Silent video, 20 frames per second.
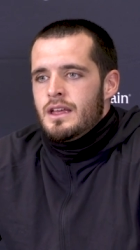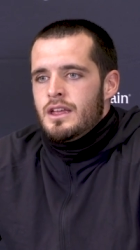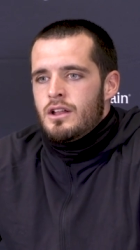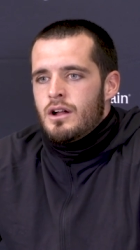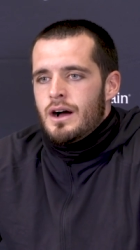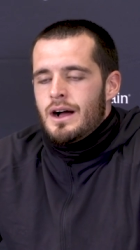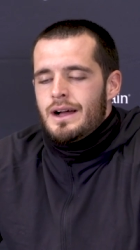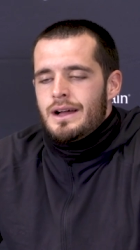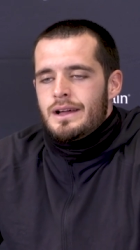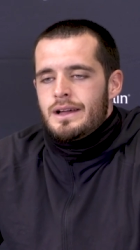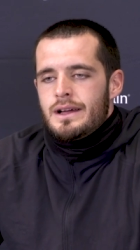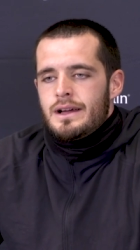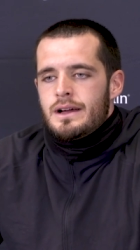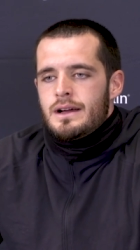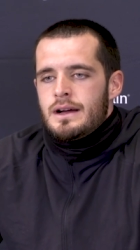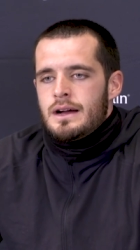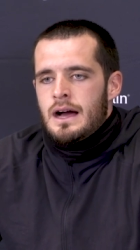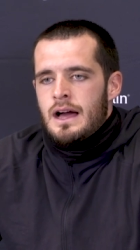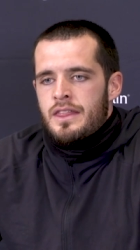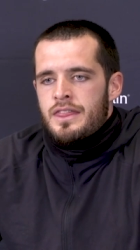you know, I
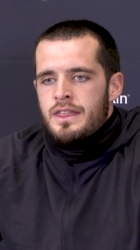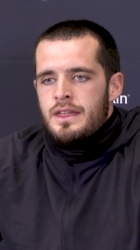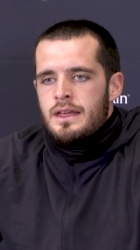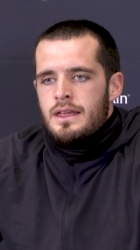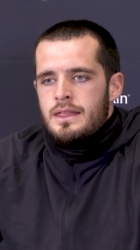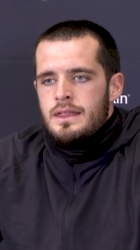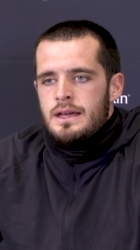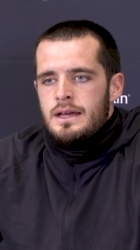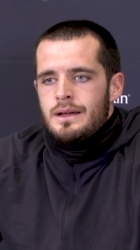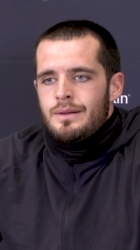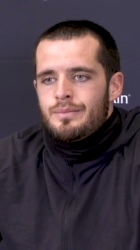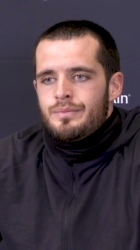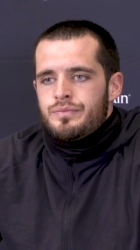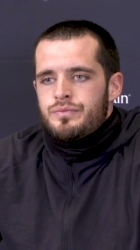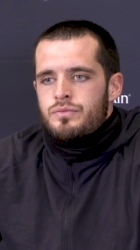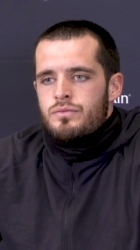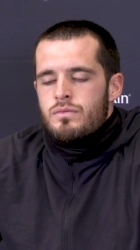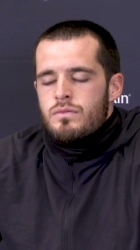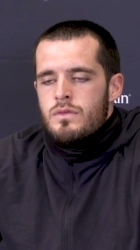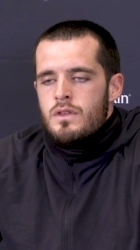I think that
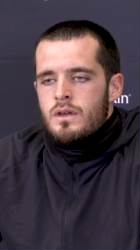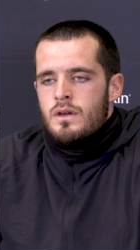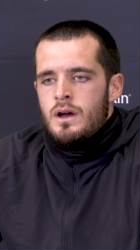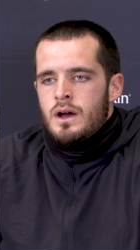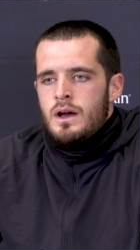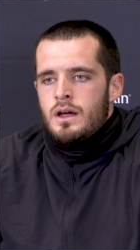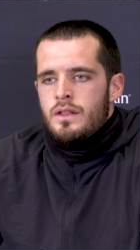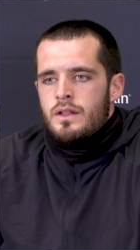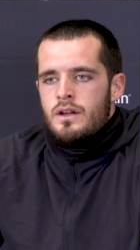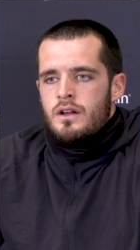uh,